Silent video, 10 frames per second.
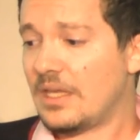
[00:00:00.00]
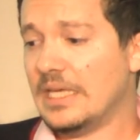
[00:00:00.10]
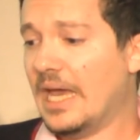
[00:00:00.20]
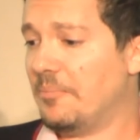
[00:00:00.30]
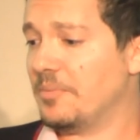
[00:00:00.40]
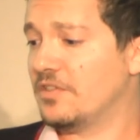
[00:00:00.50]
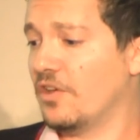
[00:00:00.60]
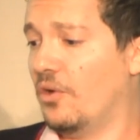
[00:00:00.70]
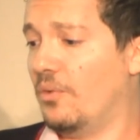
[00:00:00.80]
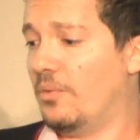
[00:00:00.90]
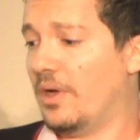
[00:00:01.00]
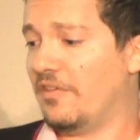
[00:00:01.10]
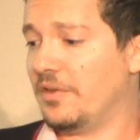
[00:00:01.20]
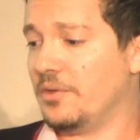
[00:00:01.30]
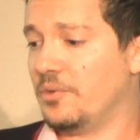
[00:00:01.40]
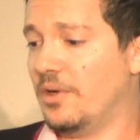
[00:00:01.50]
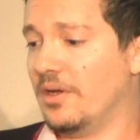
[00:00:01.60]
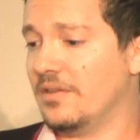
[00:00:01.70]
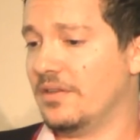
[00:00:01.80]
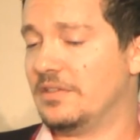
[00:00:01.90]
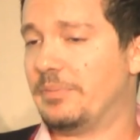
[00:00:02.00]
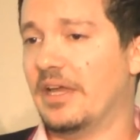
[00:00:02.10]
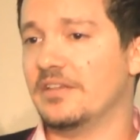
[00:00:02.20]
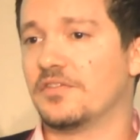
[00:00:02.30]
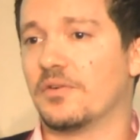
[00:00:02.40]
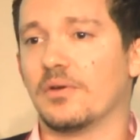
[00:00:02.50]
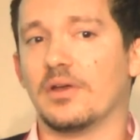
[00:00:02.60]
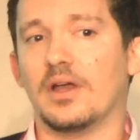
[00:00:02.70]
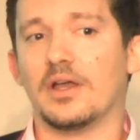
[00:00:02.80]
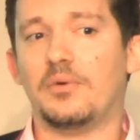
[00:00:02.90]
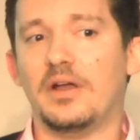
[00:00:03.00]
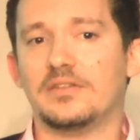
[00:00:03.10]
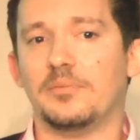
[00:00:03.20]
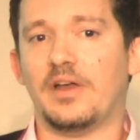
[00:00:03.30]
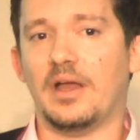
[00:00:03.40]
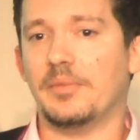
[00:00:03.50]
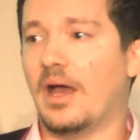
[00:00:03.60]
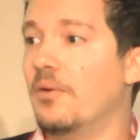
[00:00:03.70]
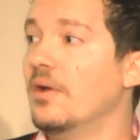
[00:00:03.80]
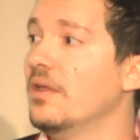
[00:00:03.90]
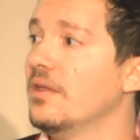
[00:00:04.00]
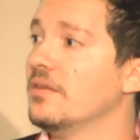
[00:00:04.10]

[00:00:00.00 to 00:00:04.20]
Yeah, so having worked in this space for quite some time now,